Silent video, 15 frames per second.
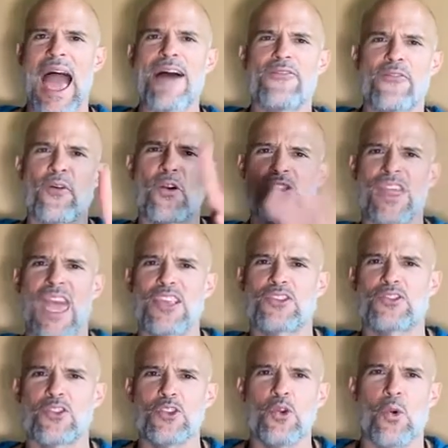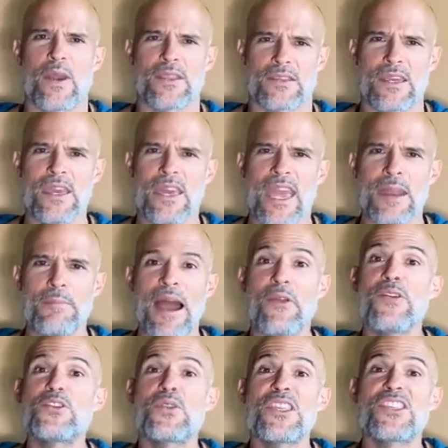I have 4 days to do it, and my
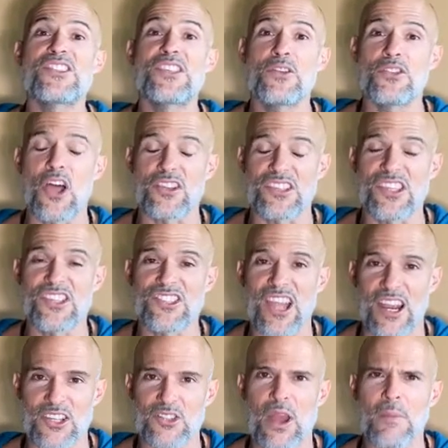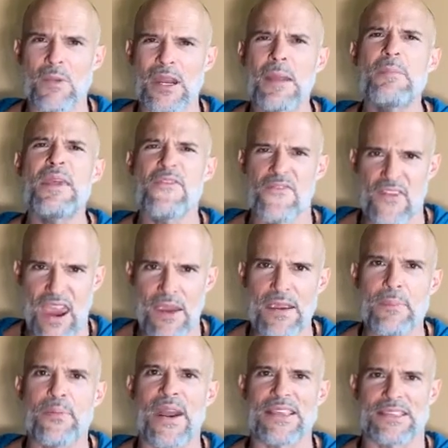retreat still doesn't start. So I'm going to be
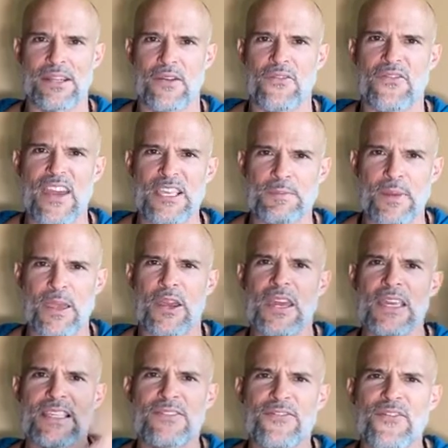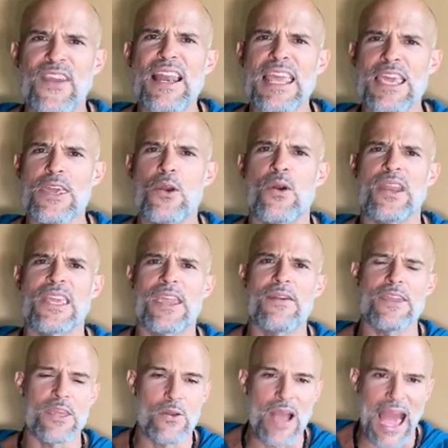very present on Facebook, feeling you and
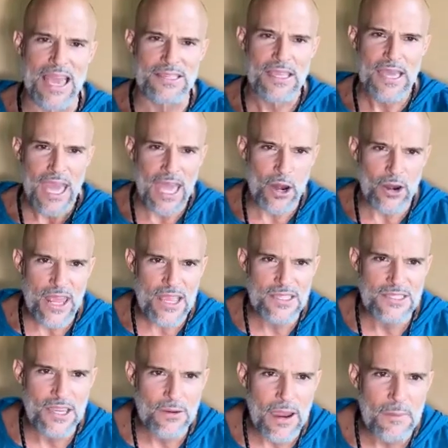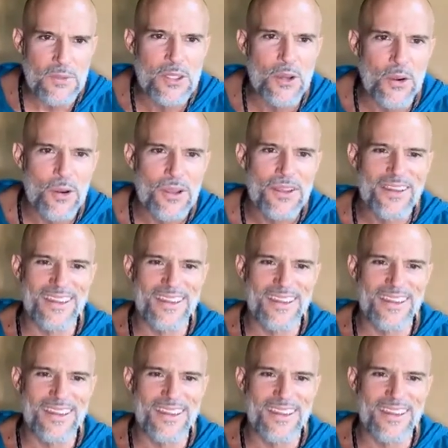hearing you guys, and on Instagram too.